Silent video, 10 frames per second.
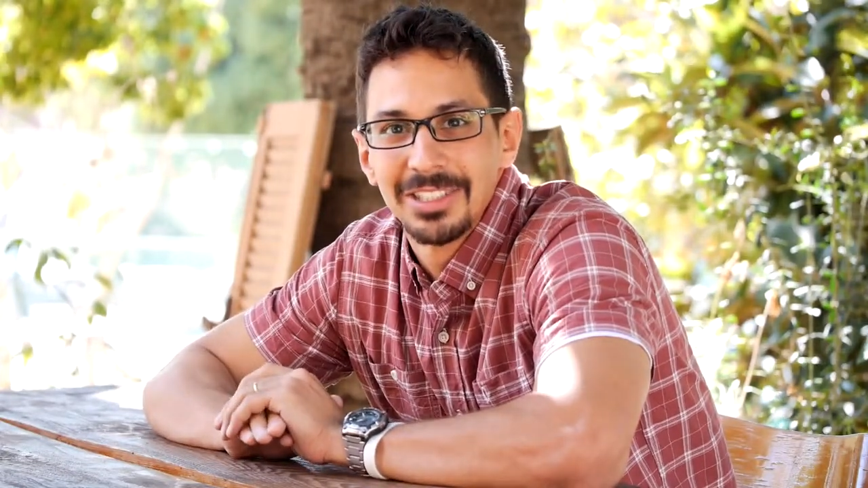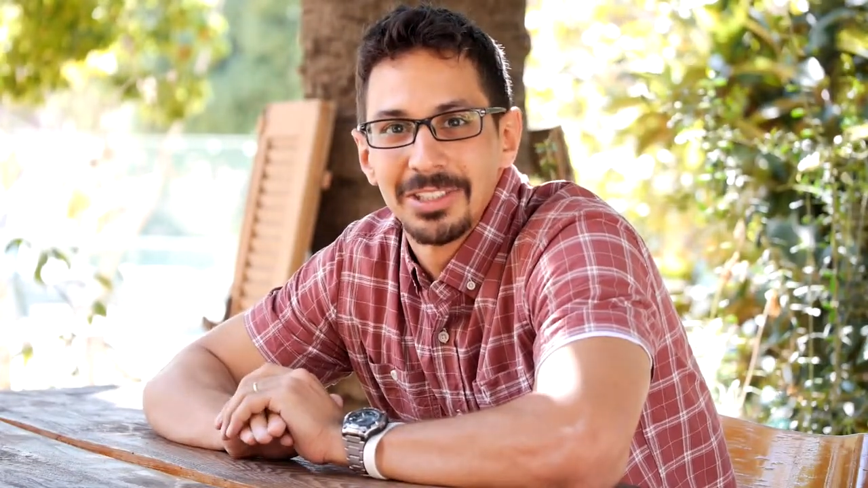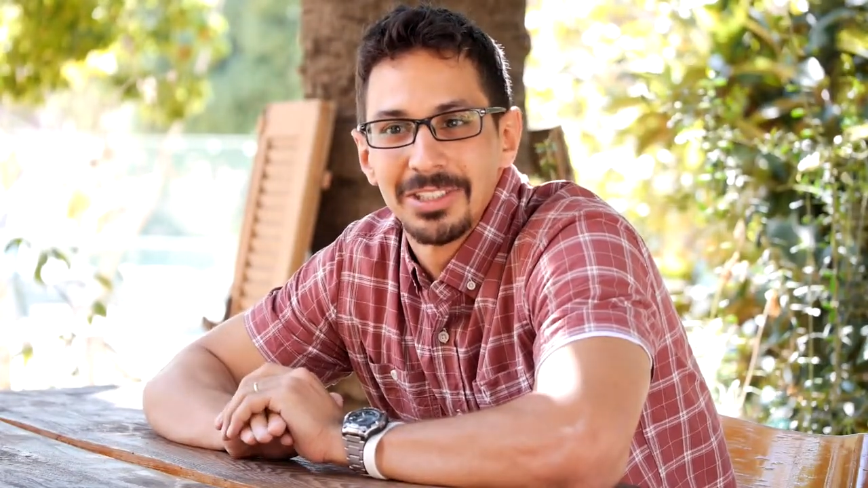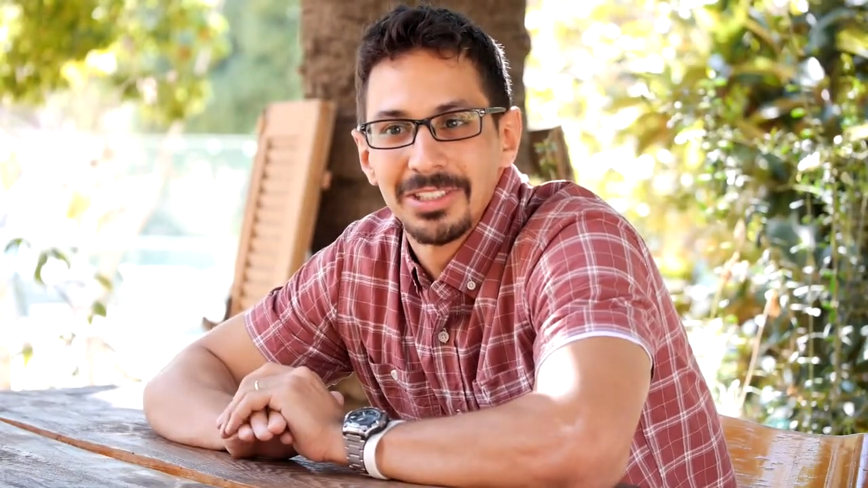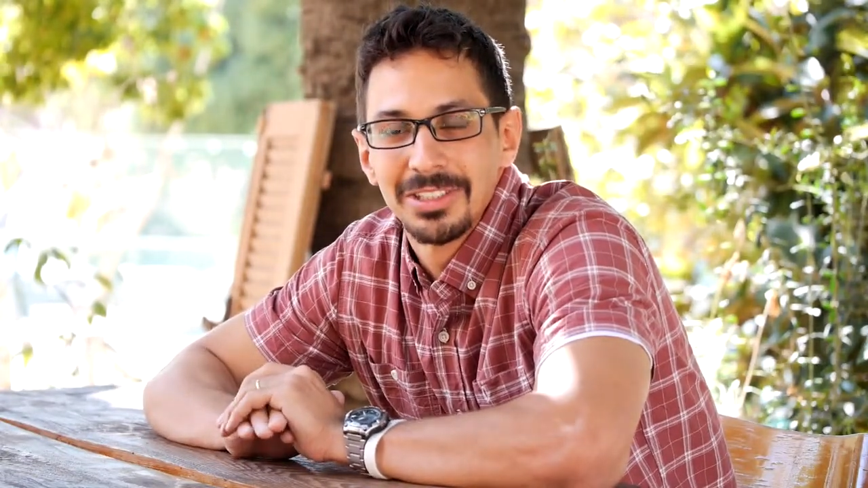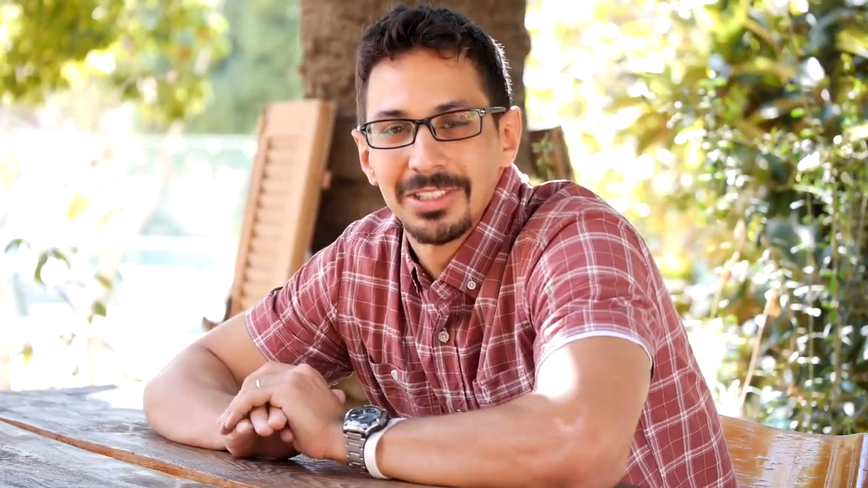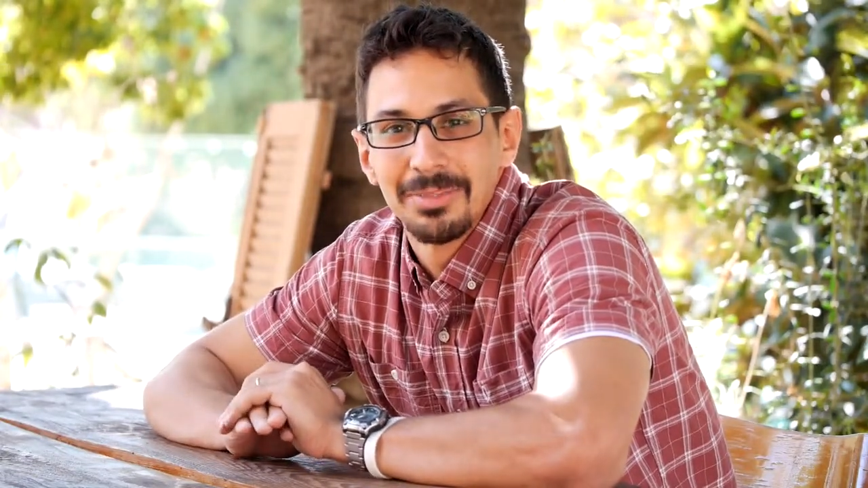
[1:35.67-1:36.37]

to